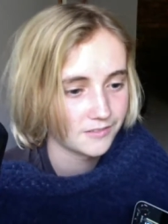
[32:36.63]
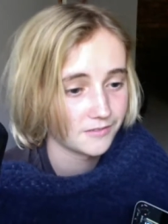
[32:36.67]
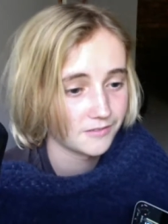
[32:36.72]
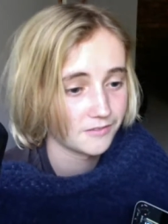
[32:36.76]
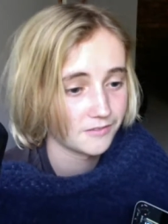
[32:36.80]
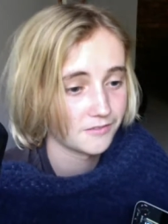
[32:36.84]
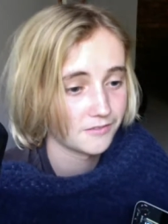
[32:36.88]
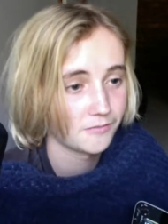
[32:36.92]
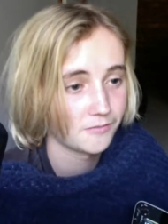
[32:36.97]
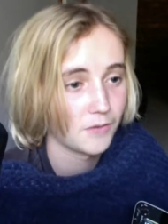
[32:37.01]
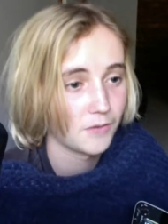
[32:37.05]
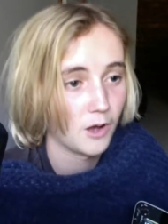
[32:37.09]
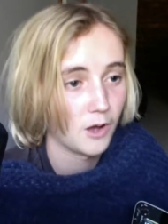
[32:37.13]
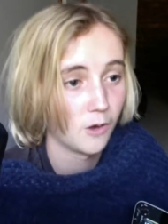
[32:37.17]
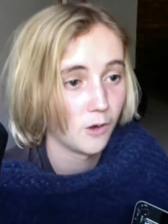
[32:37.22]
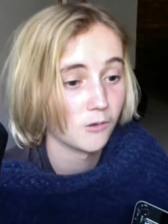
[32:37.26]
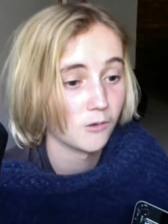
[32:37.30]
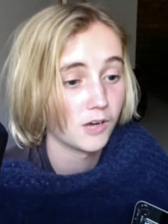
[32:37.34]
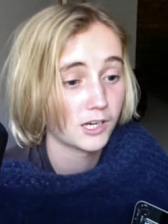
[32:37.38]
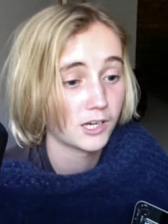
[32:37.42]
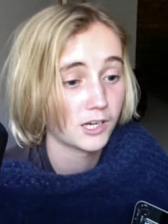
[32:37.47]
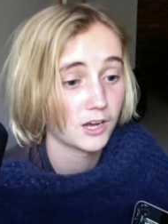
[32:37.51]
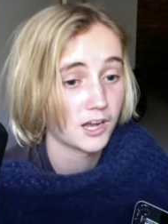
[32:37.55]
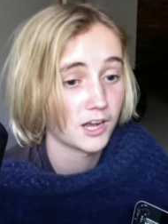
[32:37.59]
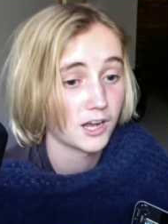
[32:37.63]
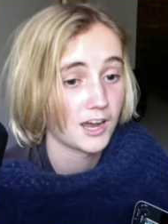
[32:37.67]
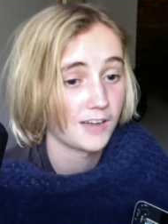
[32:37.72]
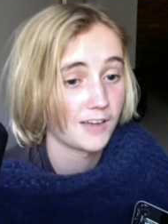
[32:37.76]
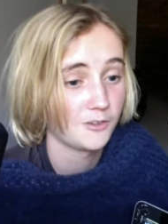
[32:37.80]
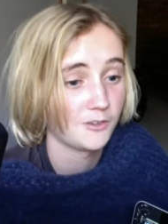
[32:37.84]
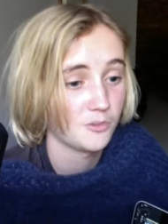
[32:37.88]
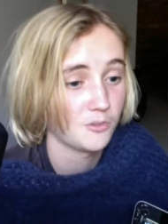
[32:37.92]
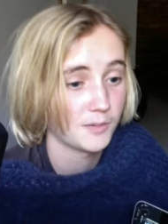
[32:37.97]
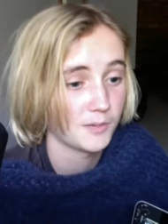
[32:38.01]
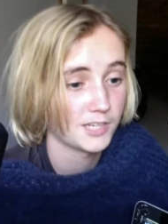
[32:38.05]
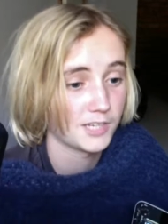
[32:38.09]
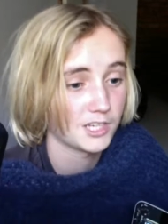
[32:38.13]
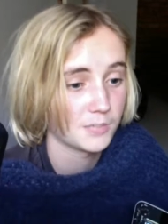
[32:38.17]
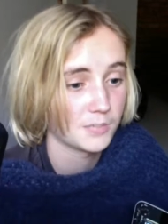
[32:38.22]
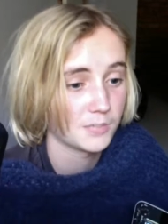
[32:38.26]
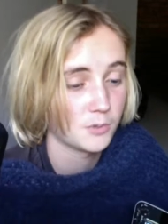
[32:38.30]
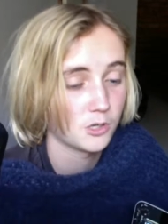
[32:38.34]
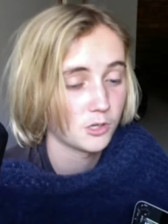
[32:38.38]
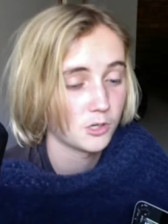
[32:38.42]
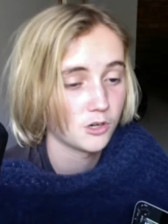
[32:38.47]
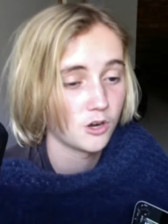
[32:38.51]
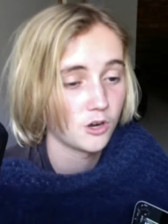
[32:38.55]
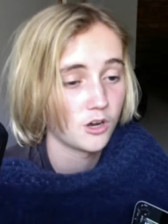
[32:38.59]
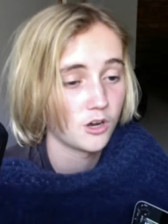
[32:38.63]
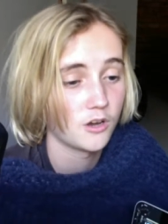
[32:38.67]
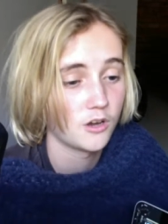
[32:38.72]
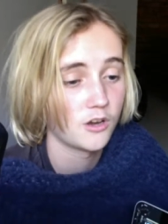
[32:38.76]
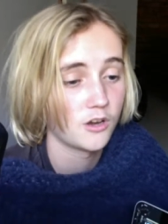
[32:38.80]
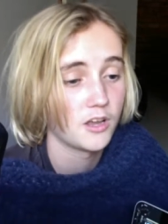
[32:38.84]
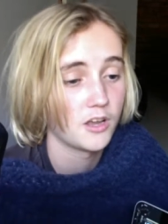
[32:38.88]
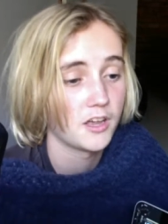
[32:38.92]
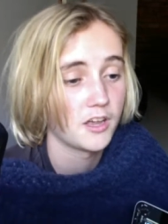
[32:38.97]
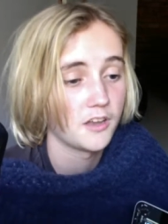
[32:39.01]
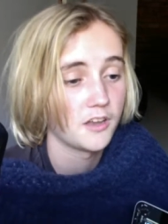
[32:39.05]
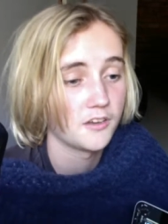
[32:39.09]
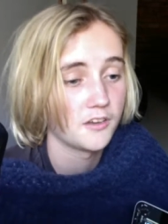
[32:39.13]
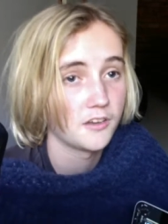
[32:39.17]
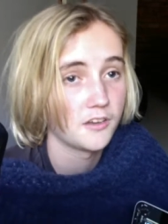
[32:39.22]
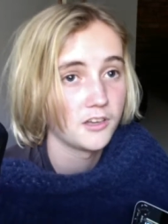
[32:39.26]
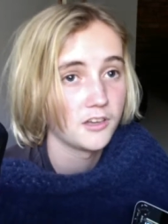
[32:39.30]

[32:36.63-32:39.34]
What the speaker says: Well, I kind of had to. My teacher put it on, and